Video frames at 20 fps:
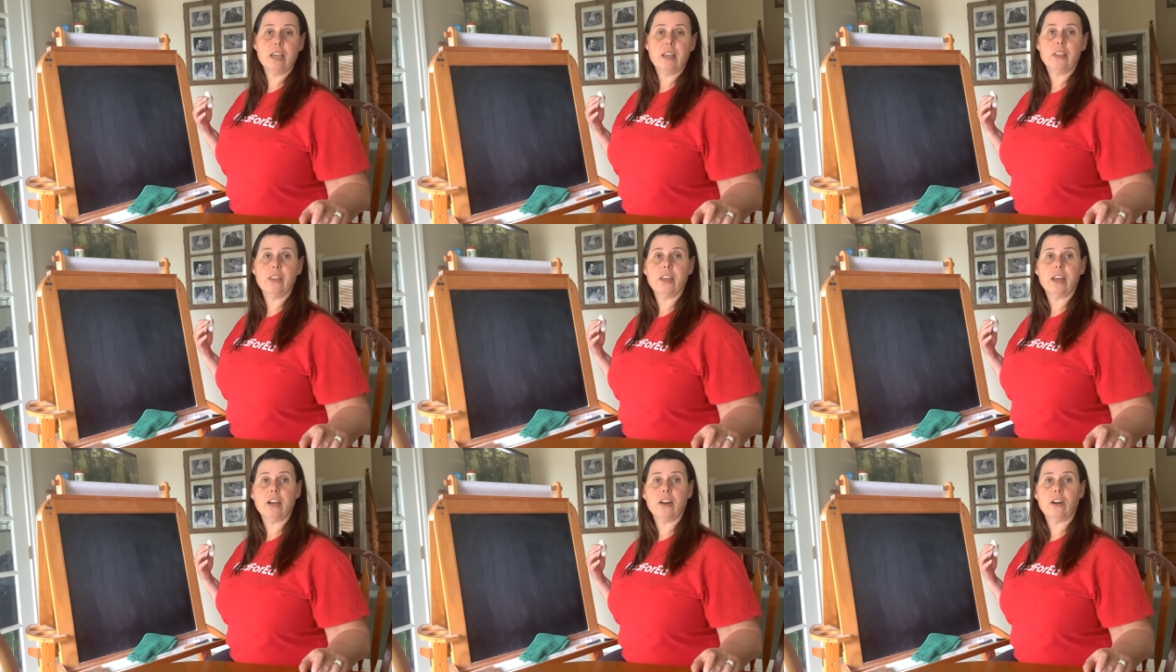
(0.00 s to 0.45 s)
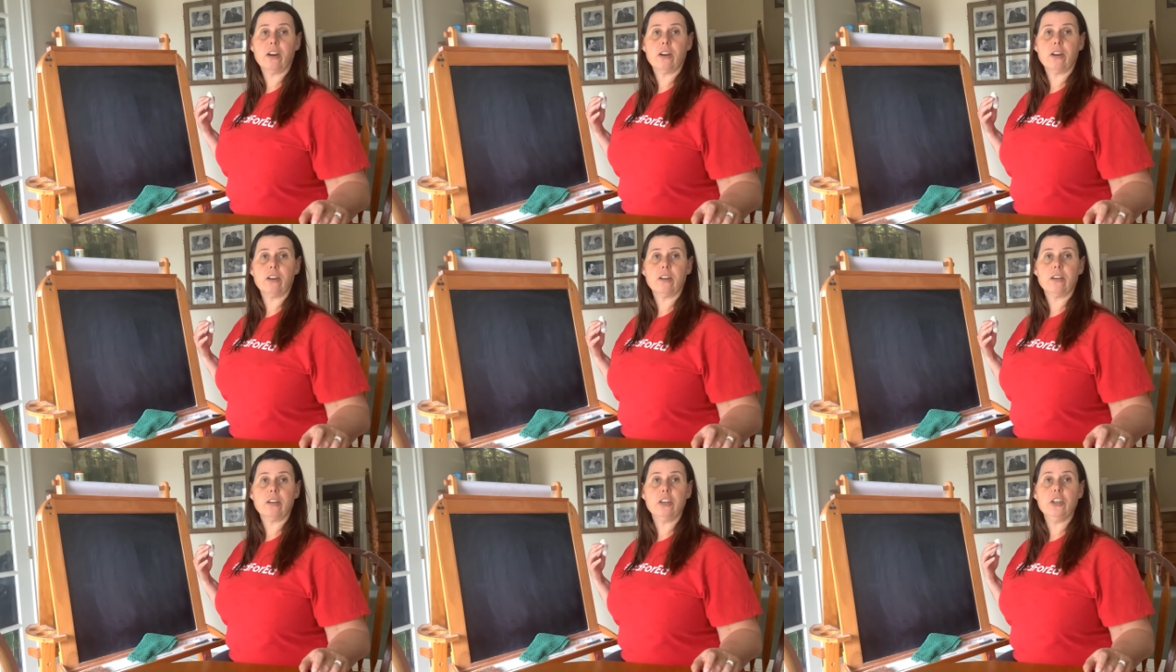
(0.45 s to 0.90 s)
that
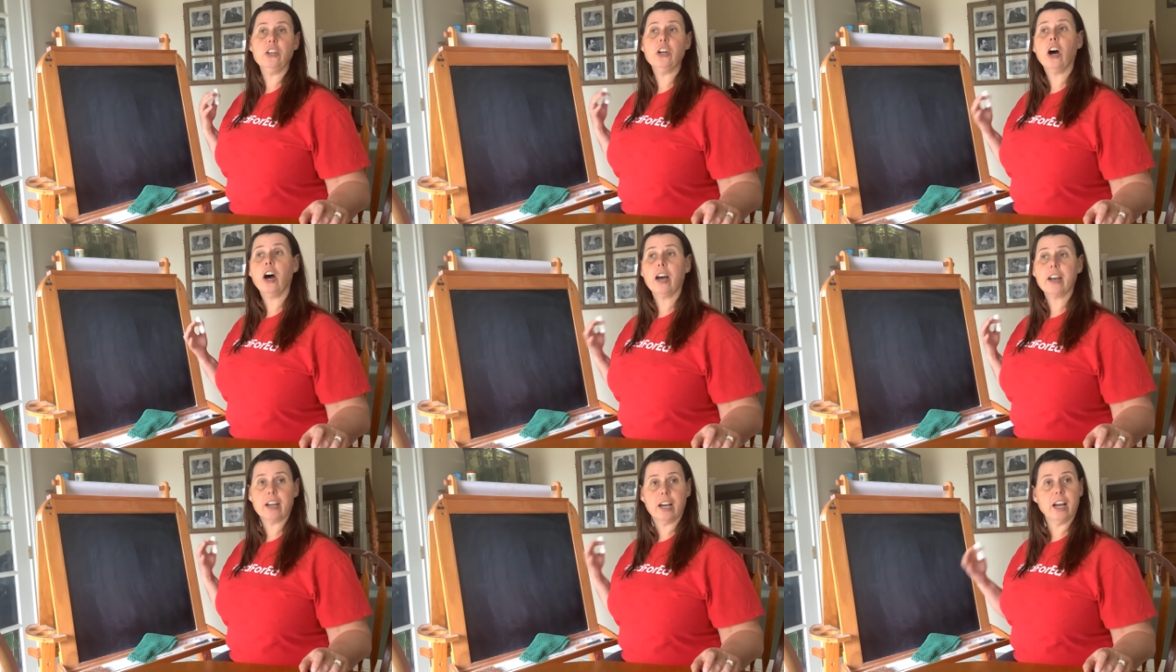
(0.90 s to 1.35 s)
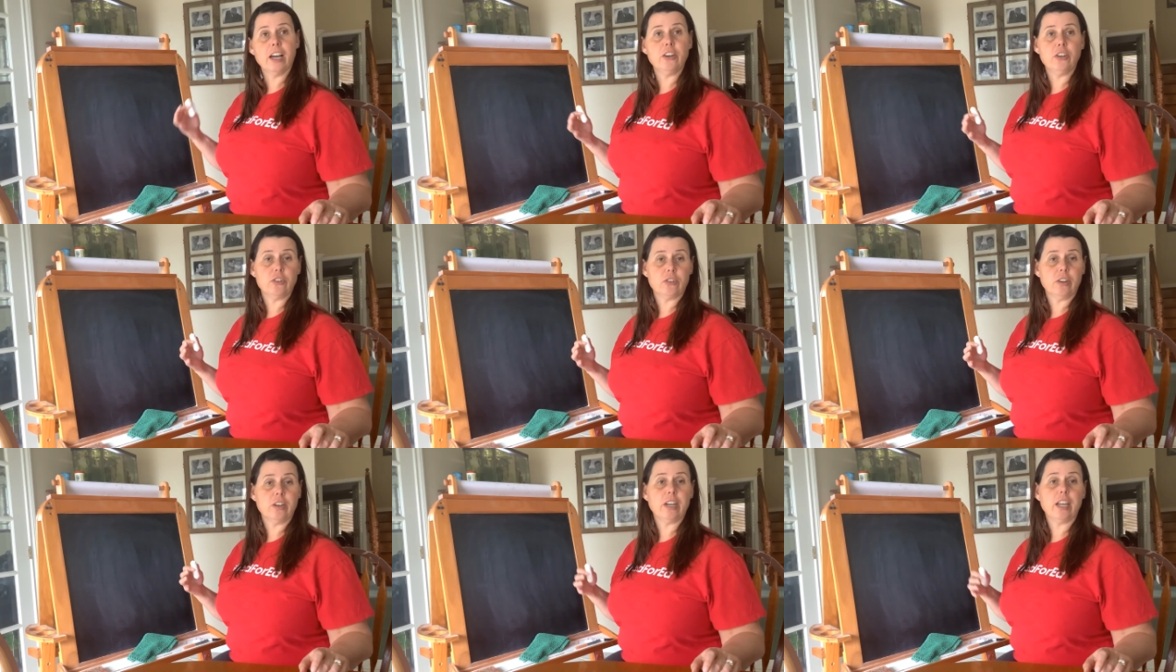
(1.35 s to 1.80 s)
are not
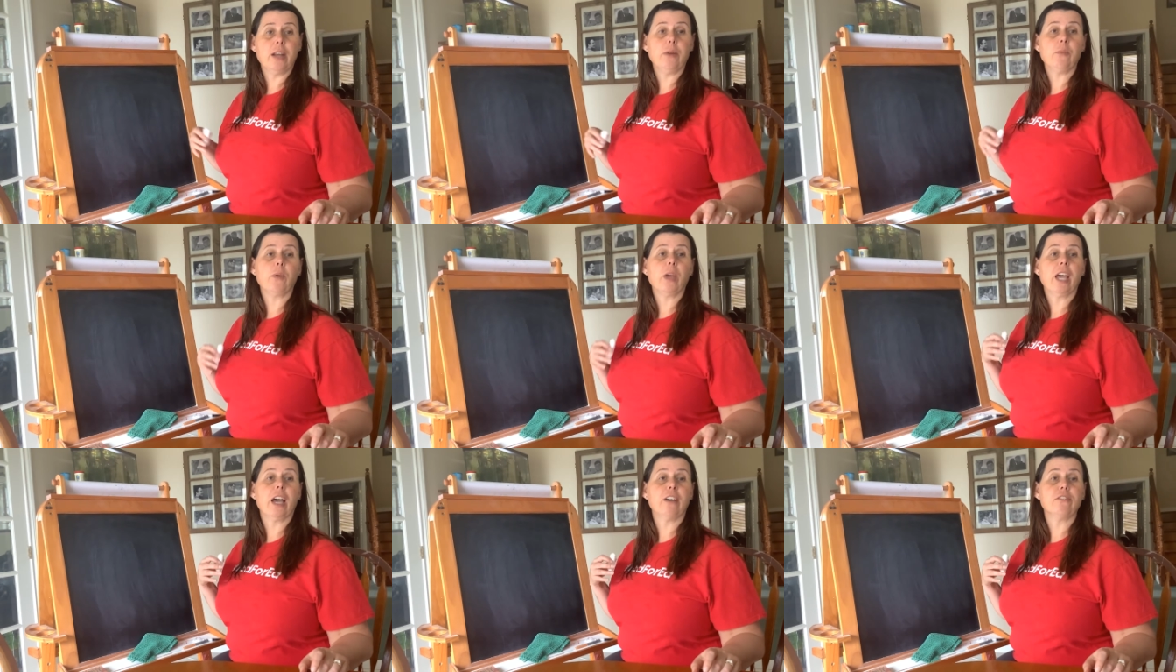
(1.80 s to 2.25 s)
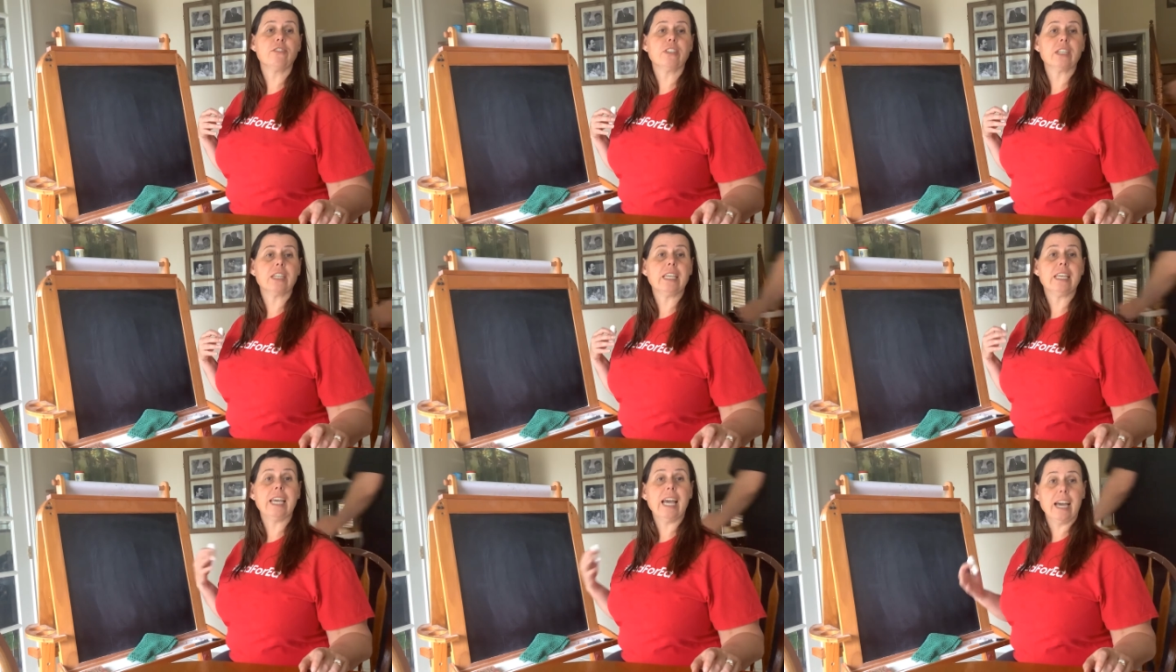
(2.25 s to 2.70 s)
100 and we have to
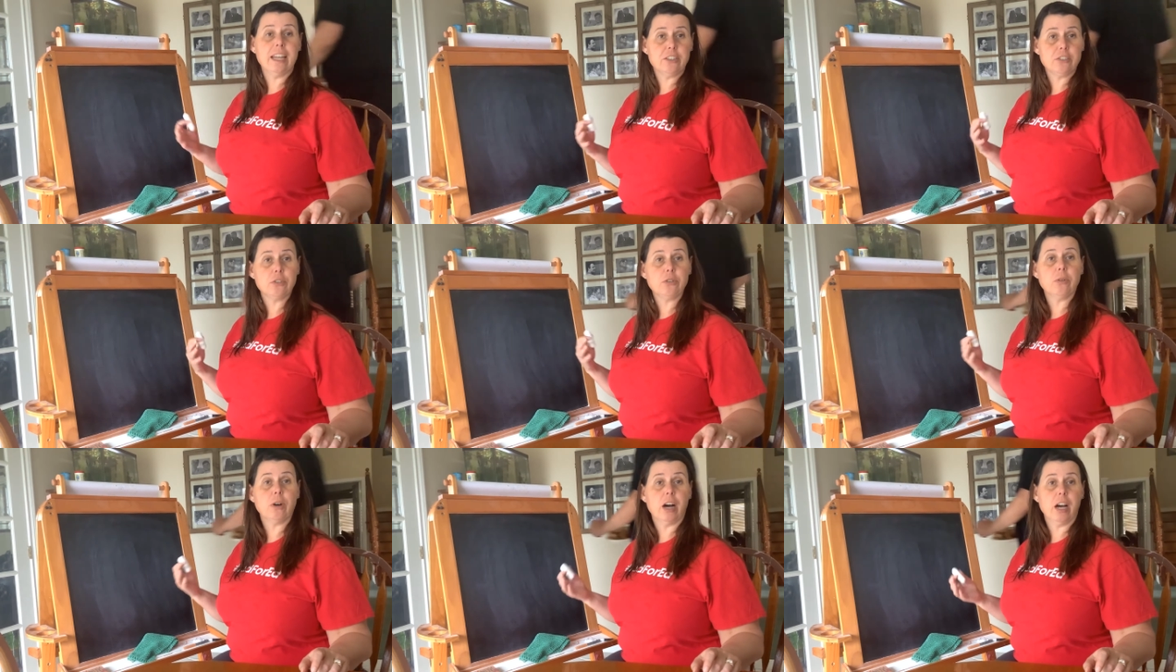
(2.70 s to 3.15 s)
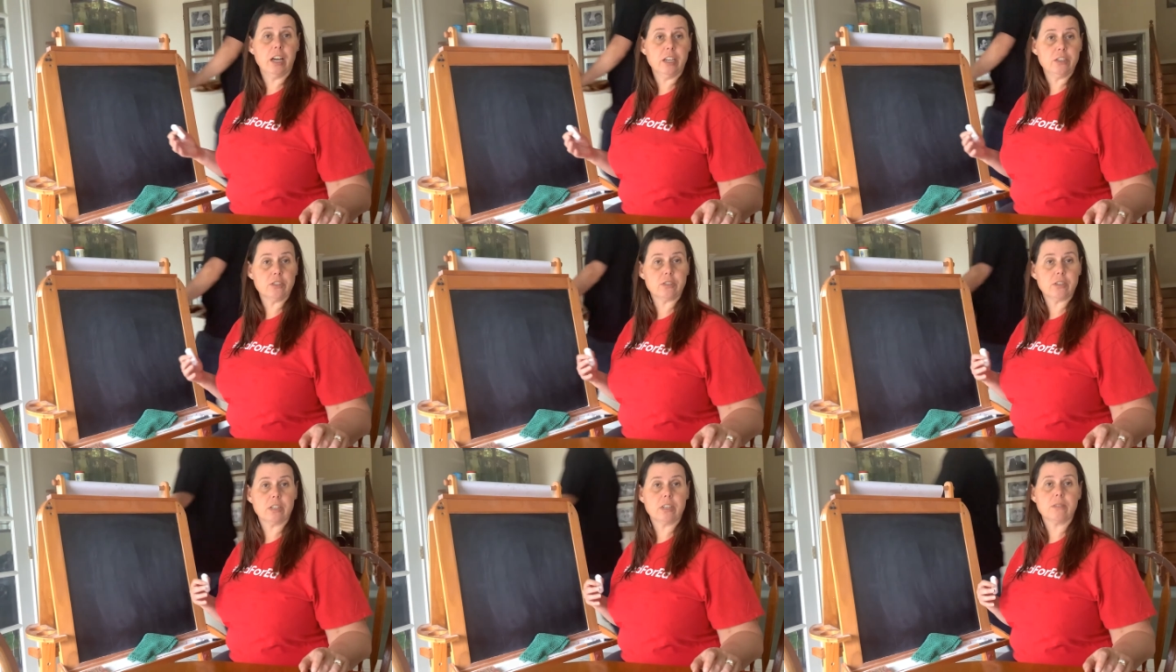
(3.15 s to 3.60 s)
get to
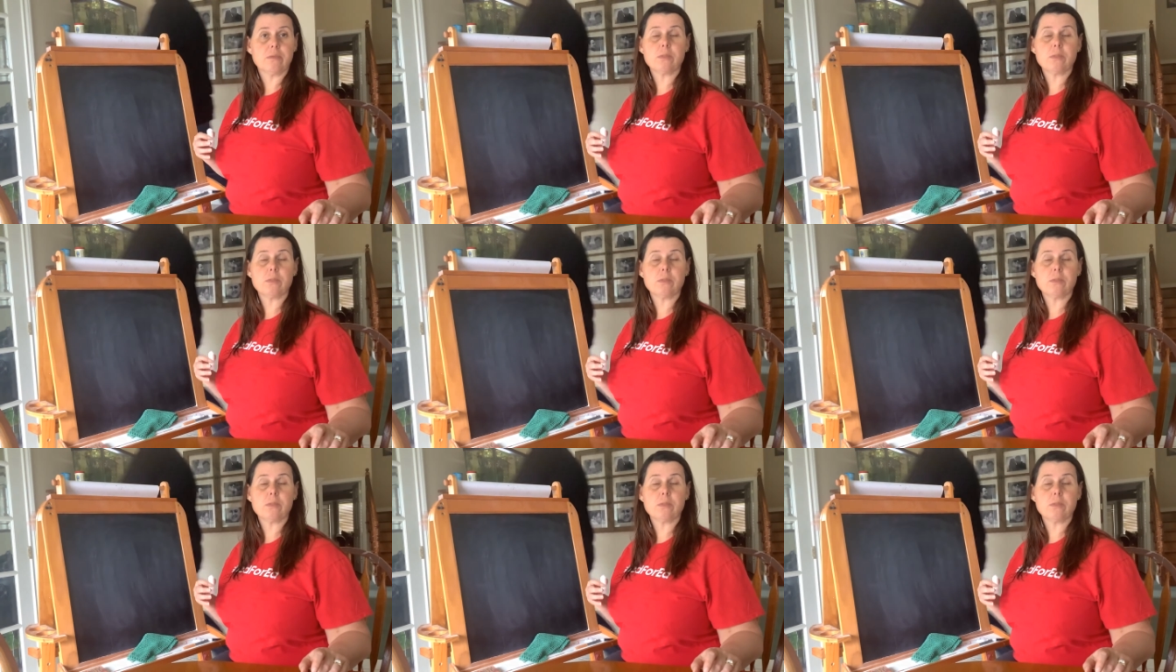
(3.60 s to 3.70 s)
100.